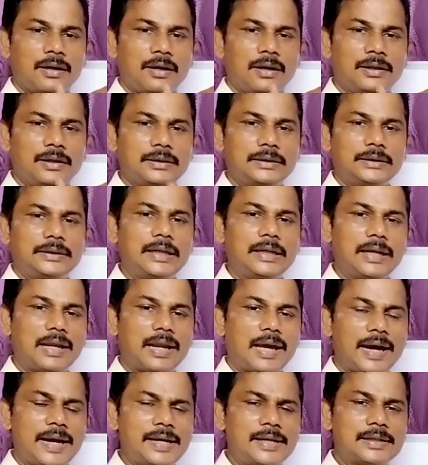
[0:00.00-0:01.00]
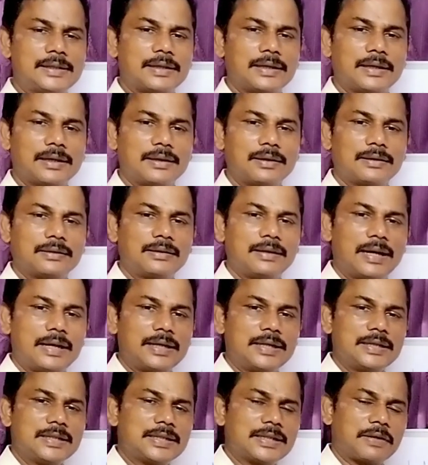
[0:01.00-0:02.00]
The light that
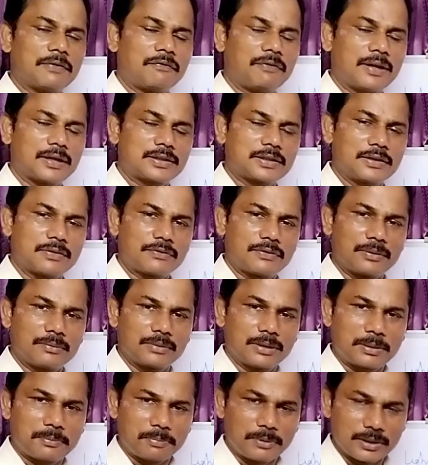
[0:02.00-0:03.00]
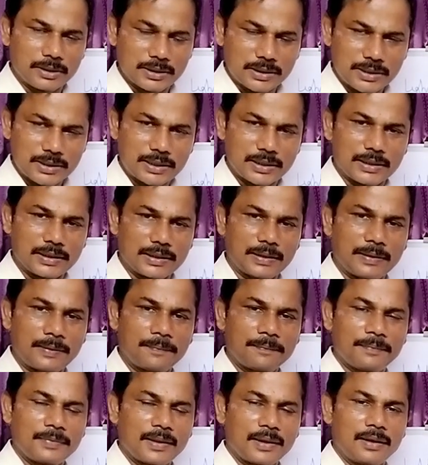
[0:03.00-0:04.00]
is reflected from the person
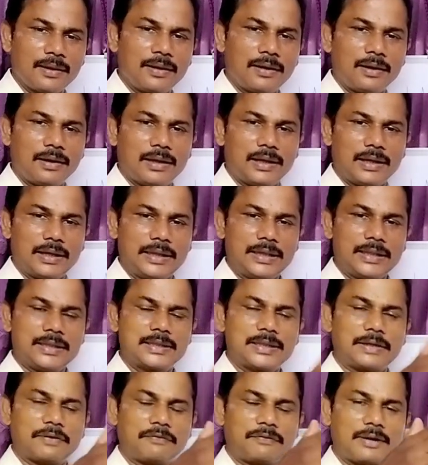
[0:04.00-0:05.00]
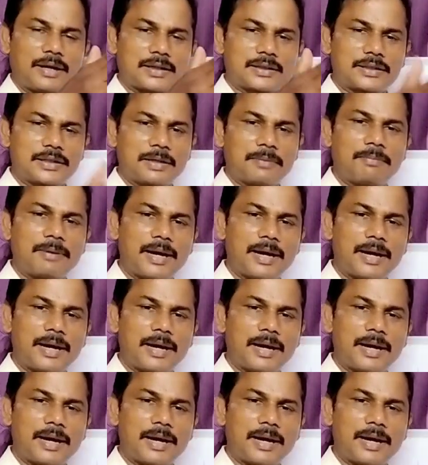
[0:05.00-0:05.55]
is reflected by